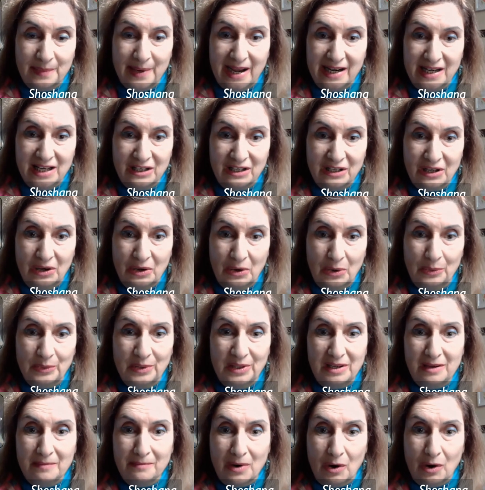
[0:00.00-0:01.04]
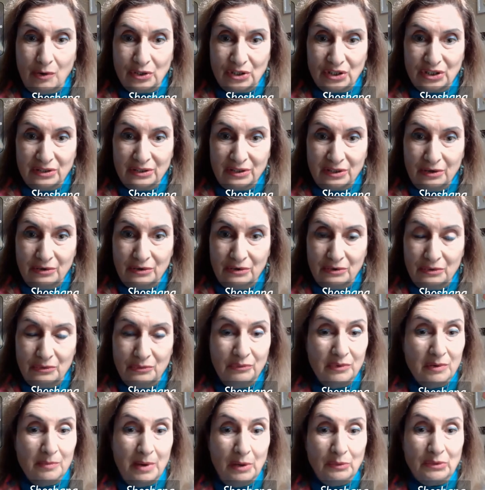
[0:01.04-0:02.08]
body code, the emotion
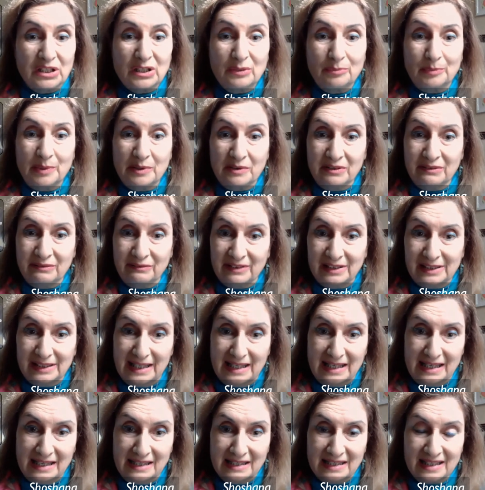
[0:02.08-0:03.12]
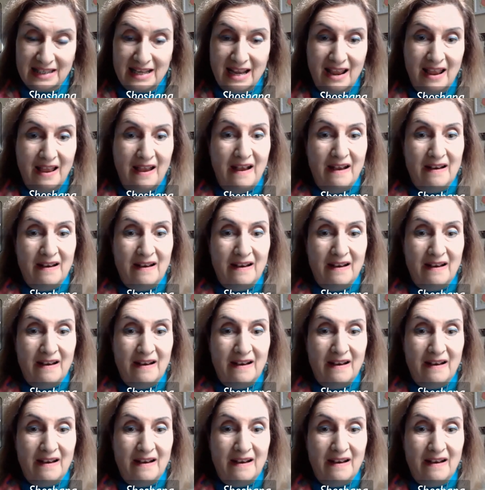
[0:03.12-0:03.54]
code, remote spirit release,